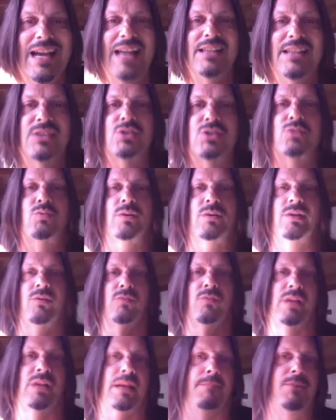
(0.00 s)
And this is where they
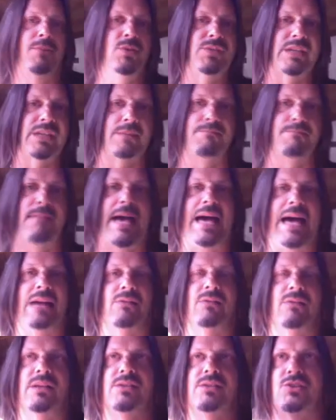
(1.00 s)
were like, music
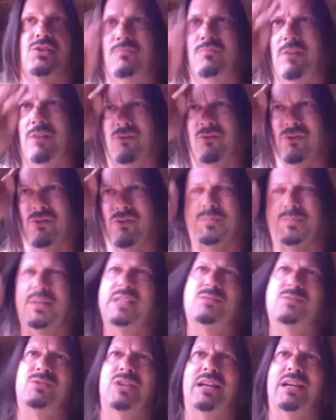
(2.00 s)
mattered. And so Melrose
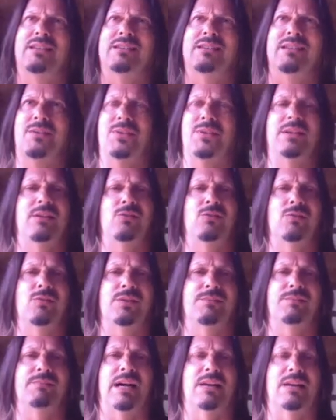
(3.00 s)
Place, which had nothing to do
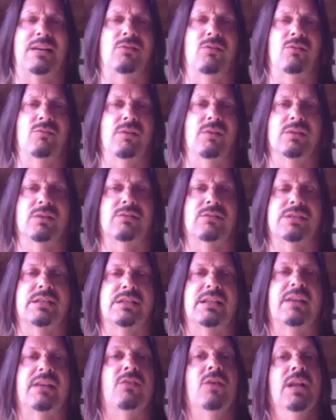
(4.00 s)
with, I don't know, Letters to
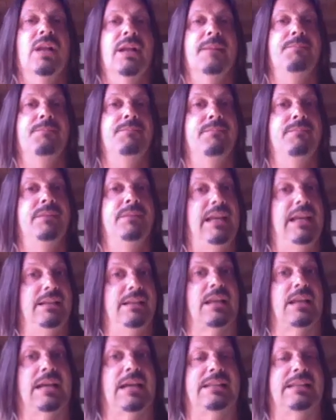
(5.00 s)
Cleo, they
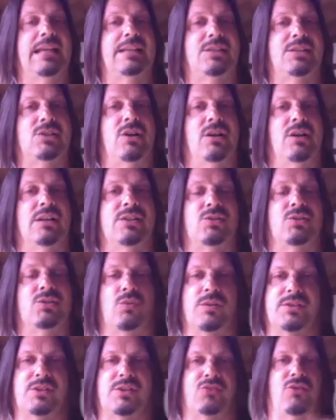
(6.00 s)
liked that song. And so
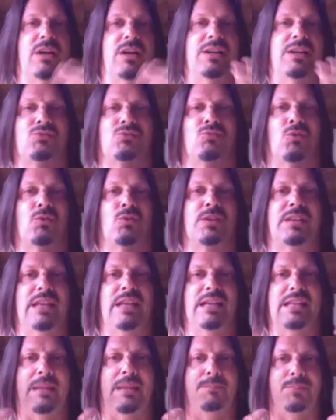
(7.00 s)
as the credits rolled at
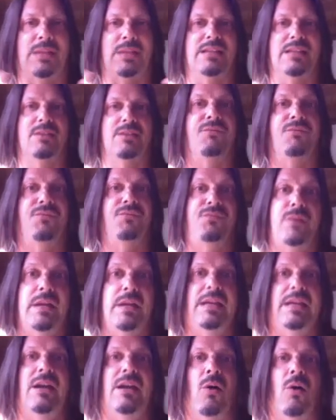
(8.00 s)
the end, they played the
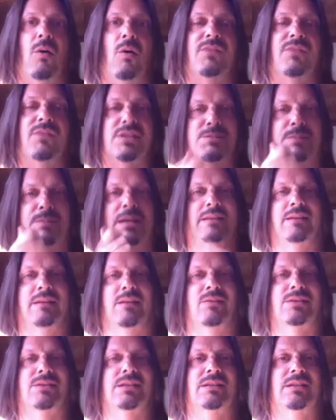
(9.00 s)
video of this band,
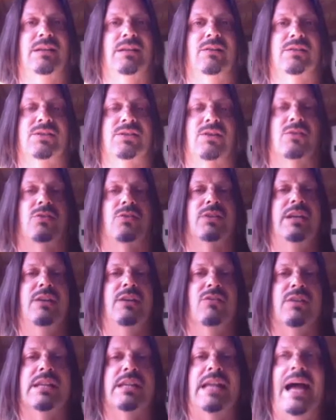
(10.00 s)
Letters to Cleo, a song called
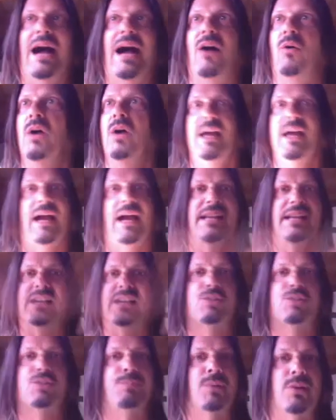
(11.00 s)
Here and Now. And they
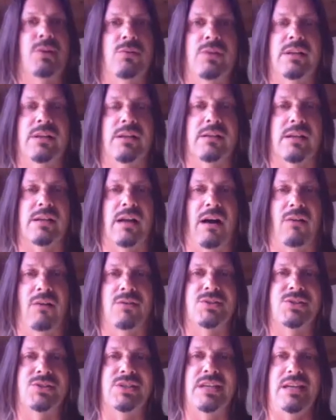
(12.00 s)
exploded in the
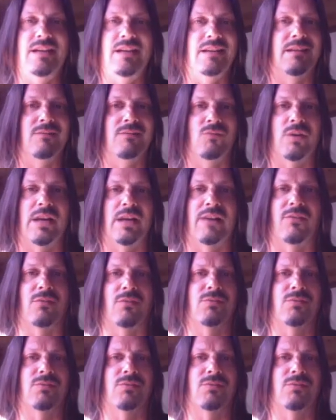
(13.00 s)
college scene and whatever.